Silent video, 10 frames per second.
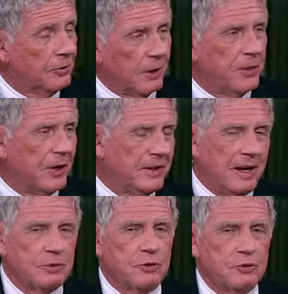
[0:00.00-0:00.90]
So I thought
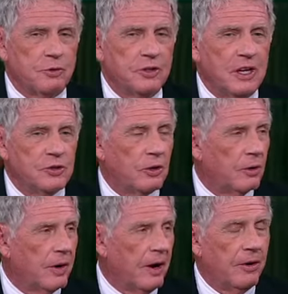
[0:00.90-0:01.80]
that was a
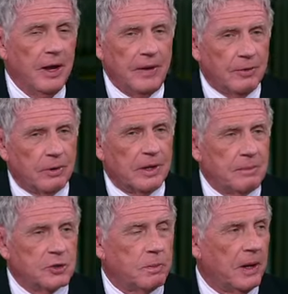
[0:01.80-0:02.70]
strategical error. They really
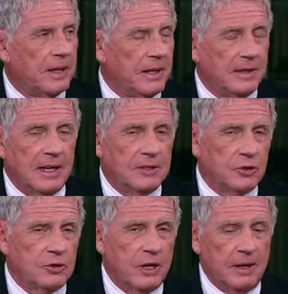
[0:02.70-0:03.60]
misplayed that. That's
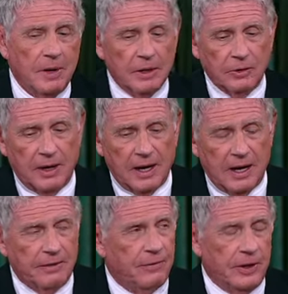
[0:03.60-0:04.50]
a shame. So
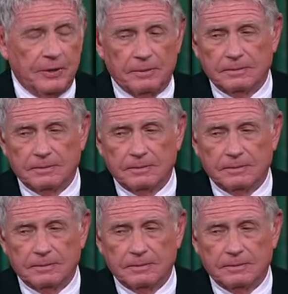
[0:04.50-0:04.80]
I, I failed them.